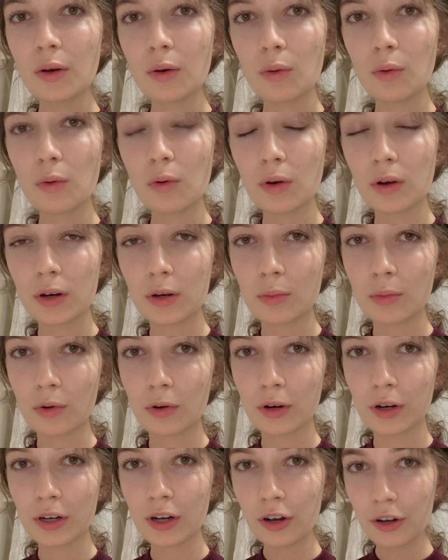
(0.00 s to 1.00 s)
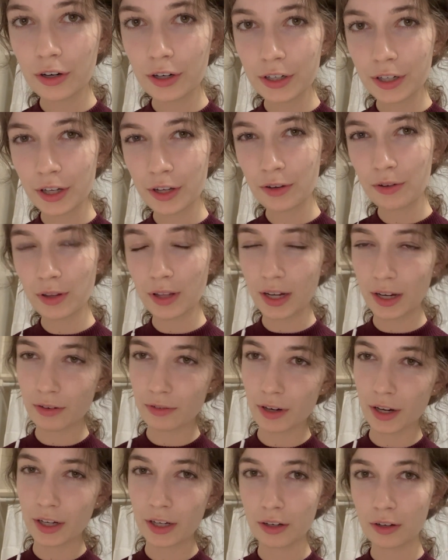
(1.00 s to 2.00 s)
or more cardio like
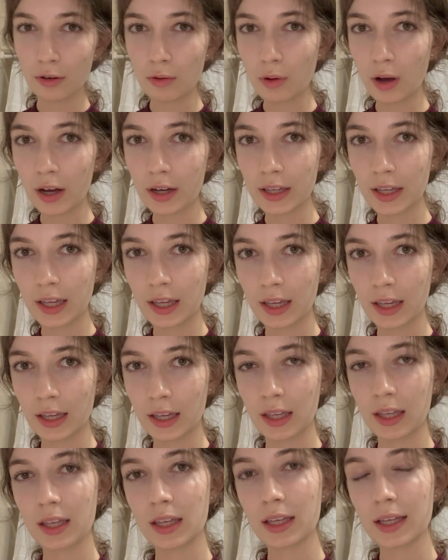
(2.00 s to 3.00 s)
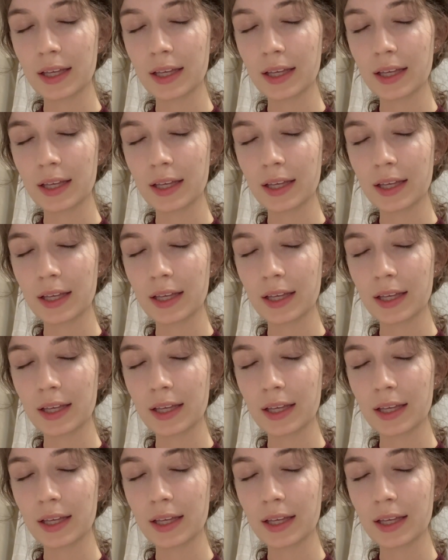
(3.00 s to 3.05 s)
running or walking?